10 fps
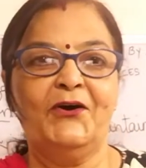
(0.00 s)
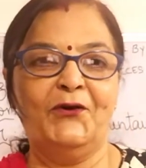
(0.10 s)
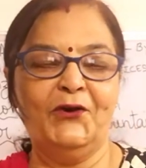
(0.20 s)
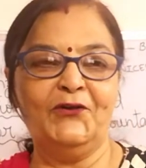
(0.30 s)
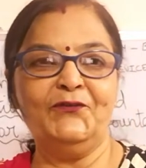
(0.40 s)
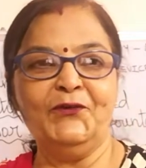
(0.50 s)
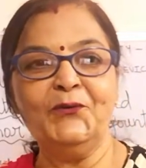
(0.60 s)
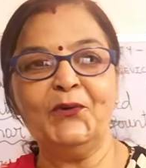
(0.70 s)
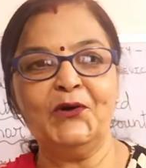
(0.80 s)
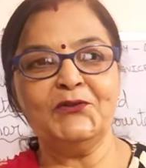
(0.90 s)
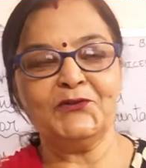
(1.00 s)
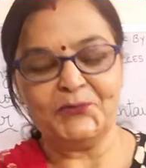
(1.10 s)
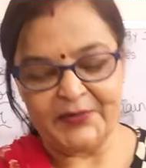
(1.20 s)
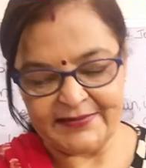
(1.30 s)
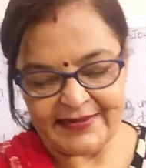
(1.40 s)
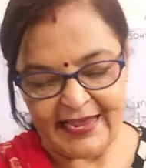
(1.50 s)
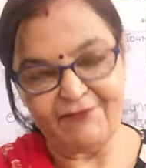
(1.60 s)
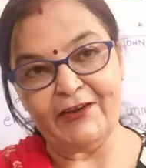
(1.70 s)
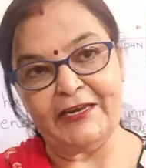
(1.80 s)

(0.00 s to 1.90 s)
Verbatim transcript: all of you also must have